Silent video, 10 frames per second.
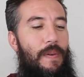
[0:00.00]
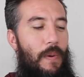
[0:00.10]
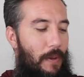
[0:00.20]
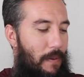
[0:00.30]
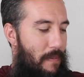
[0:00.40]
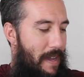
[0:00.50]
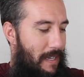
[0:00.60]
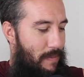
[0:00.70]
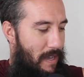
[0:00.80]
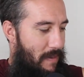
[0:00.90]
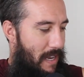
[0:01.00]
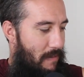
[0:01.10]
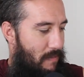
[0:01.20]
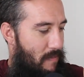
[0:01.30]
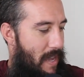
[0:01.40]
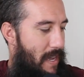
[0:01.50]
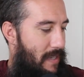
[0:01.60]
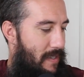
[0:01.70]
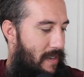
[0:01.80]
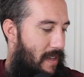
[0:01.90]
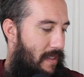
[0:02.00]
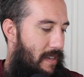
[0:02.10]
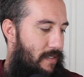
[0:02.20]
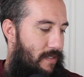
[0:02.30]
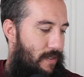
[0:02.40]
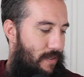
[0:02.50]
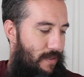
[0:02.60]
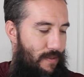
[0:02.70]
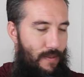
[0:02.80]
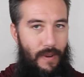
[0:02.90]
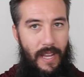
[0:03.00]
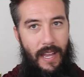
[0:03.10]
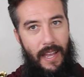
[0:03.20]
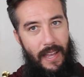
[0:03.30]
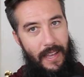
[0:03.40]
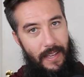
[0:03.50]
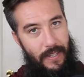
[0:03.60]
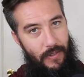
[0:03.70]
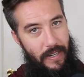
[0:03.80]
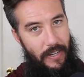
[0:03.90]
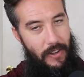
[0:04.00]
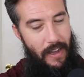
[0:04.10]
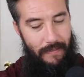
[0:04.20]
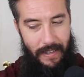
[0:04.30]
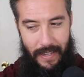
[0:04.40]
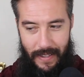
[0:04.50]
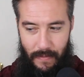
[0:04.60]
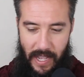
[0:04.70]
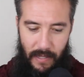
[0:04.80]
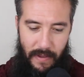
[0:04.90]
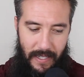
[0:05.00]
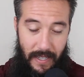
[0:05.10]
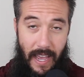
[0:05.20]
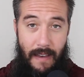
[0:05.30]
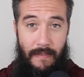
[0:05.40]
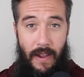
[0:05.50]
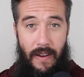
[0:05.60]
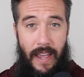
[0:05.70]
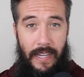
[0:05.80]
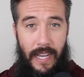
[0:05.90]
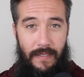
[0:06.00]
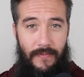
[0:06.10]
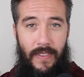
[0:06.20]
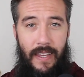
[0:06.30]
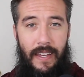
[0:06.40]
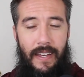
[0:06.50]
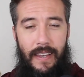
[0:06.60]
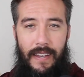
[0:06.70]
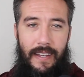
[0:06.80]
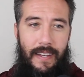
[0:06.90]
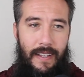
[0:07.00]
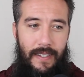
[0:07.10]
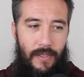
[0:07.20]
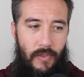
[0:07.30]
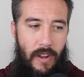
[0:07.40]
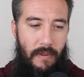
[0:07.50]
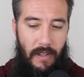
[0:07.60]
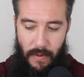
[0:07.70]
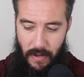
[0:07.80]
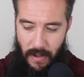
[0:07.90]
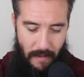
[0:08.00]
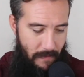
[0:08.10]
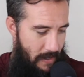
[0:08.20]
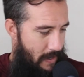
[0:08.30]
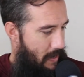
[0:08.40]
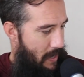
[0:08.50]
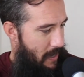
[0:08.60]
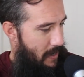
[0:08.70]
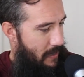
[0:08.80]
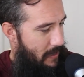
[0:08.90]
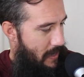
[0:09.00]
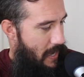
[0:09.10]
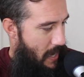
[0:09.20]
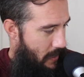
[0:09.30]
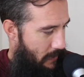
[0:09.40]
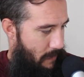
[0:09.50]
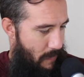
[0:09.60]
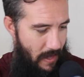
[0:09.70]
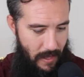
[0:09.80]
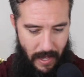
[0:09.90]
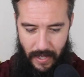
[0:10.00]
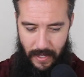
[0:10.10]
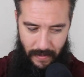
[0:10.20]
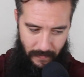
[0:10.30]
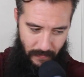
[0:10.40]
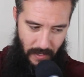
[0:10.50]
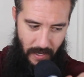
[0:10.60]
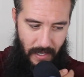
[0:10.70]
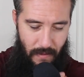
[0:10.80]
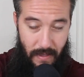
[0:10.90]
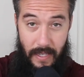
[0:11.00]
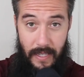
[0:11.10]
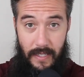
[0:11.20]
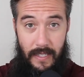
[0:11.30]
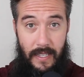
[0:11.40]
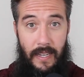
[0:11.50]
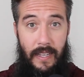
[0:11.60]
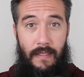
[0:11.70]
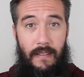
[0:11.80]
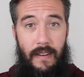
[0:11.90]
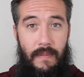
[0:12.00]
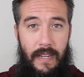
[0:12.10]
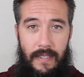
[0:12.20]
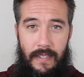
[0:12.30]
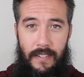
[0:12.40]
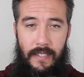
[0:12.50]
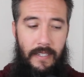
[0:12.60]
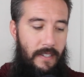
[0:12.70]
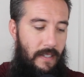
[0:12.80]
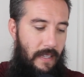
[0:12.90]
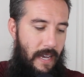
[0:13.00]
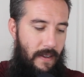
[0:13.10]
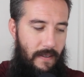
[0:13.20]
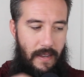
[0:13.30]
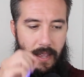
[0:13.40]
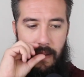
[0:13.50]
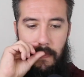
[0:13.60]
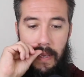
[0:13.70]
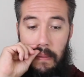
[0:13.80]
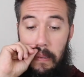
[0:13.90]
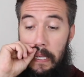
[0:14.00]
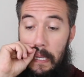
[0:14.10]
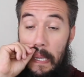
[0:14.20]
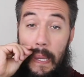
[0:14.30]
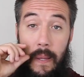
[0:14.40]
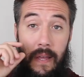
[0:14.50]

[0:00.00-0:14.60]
Welcome to the MaxBang. My name is Max, and I like to drink coffee. The MaxBang is a half-hour hangout. So grab a cup of coffee and how's your mother? The idea with these is to take 30 minutes and just to chill out and maybe